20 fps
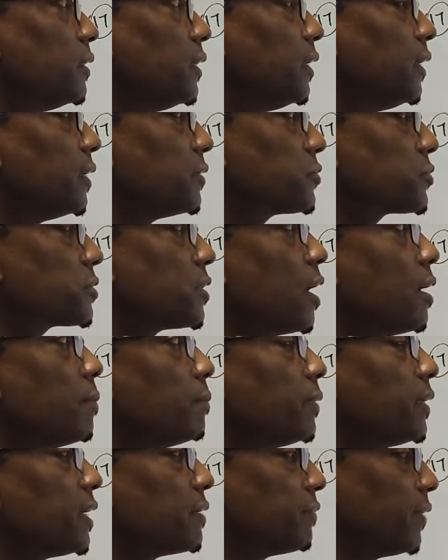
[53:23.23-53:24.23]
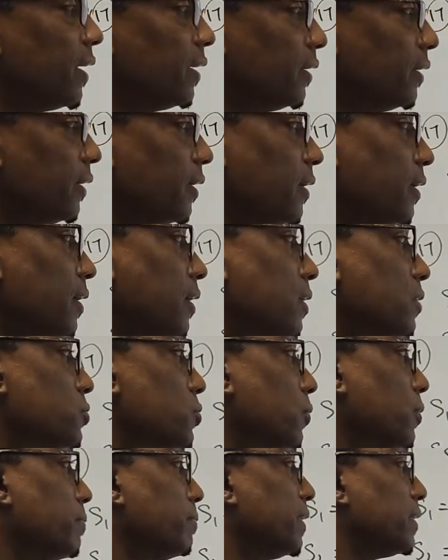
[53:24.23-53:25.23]
the sum given.
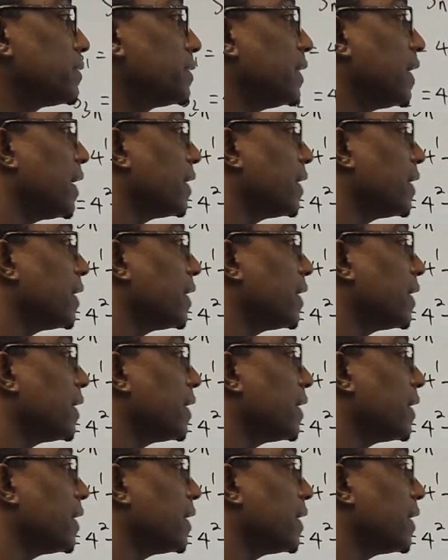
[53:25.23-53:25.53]
So it means the